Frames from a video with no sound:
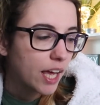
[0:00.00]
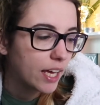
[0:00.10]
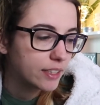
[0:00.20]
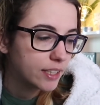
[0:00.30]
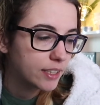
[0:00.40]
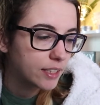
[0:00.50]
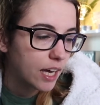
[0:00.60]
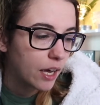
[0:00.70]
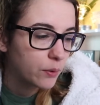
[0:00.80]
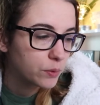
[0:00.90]
and then
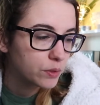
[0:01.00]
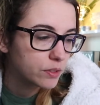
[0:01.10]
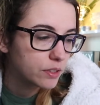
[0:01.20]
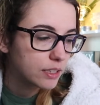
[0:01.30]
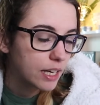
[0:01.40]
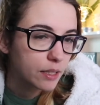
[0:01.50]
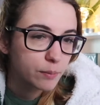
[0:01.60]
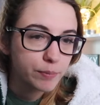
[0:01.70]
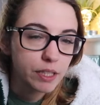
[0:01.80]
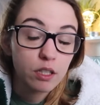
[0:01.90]
I would like
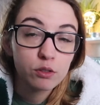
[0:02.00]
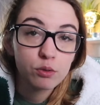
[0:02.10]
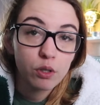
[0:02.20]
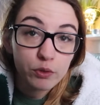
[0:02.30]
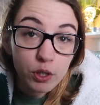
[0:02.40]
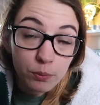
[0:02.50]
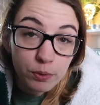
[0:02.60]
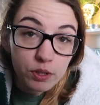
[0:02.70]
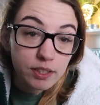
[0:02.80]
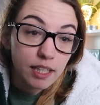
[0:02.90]
pick 2 of your
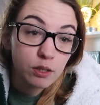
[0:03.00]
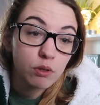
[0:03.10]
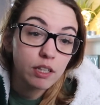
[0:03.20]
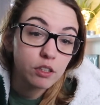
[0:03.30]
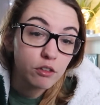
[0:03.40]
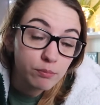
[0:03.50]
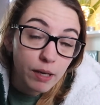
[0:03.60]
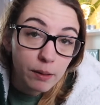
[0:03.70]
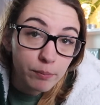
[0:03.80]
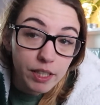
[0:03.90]
books and 1 of
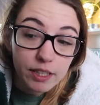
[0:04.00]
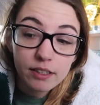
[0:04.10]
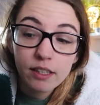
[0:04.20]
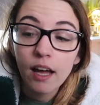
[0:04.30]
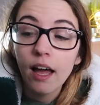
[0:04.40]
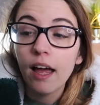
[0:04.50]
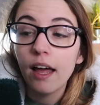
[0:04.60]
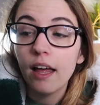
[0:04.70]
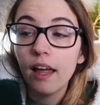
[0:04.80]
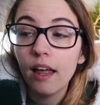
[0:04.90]
my pick,
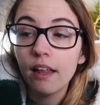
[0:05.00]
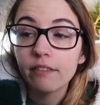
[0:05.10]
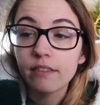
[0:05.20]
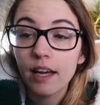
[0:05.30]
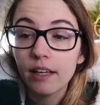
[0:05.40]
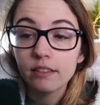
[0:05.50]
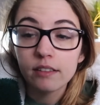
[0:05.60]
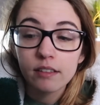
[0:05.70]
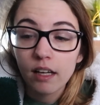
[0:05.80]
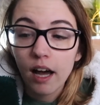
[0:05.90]
and
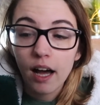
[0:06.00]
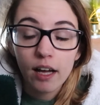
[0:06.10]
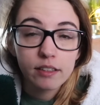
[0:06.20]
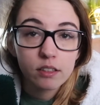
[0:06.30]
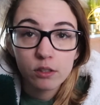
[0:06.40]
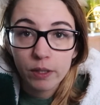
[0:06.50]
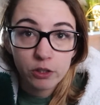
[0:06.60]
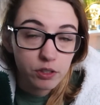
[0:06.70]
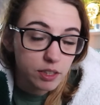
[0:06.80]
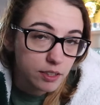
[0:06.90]
then ask the
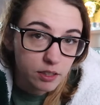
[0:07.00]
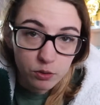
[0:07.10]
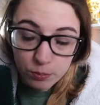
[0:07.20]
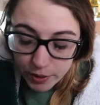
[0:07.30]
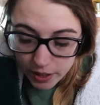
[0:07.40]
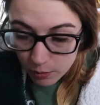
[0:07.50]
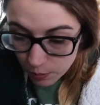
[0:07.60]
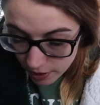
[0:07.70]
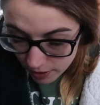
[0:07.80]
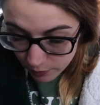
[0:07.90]
majority to pick
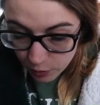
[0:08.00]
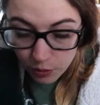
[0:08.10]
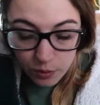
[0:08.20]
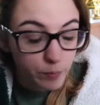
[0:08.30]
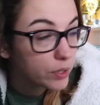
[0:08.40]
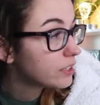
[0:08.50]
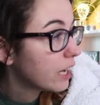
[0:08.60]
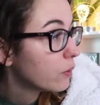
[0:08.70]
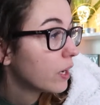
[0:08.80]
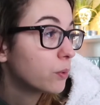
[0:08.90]
whatever. But
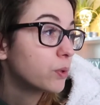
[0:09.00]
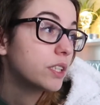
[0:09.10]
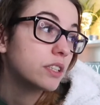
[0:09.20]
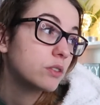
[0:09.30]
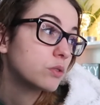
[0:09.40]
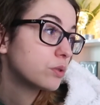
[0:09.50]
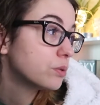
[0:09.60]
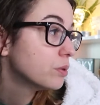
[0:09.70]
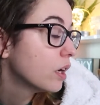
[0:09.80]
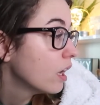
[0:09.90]
now I really need to